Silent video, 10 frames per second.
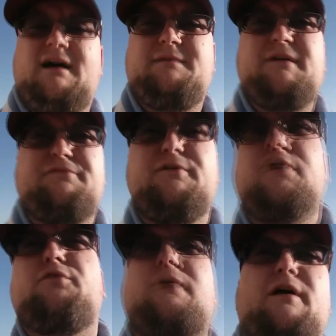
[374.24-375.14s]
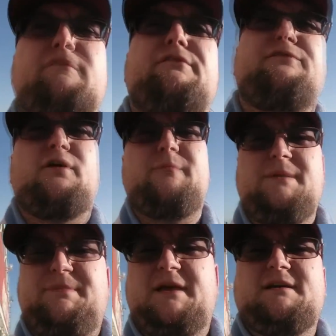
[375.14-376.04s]
I'm definitely going to recover for
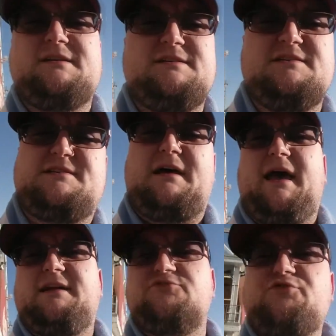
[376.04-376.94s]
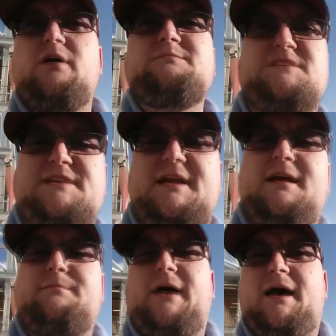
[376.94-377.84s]
a bit because I had a drum
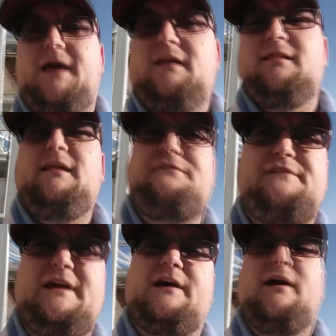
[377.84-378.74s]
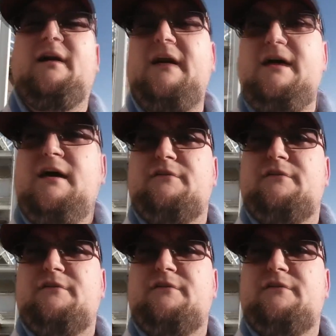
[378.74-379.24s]
sitting in my left ear